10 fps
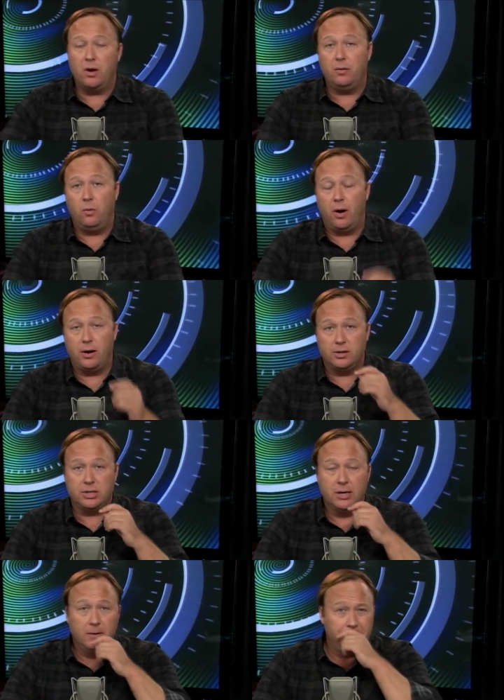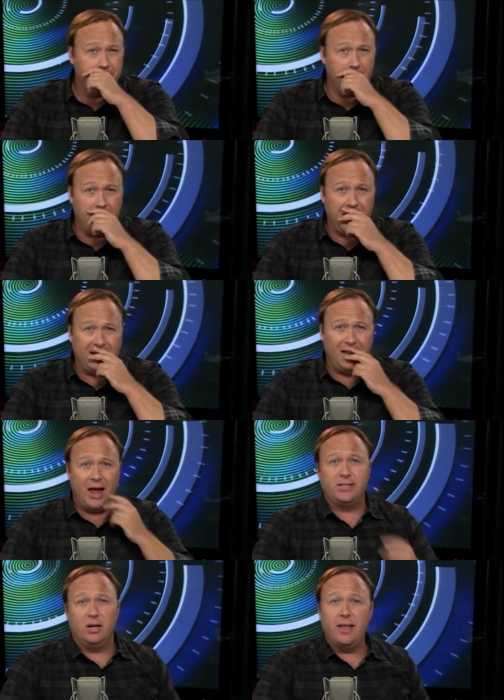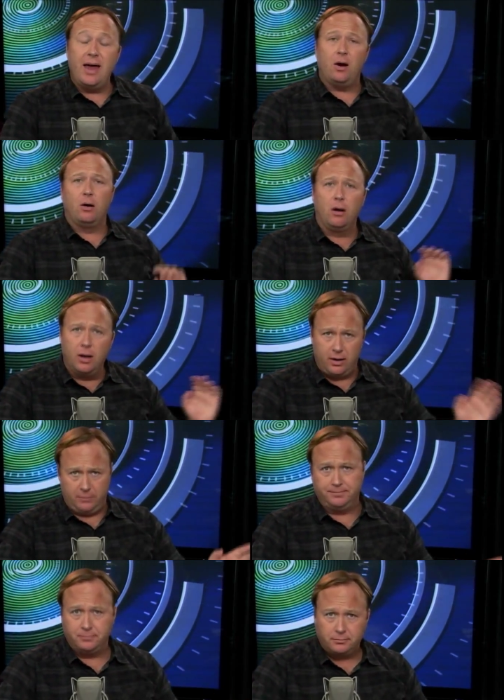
of the Reuters headlines on that earlier.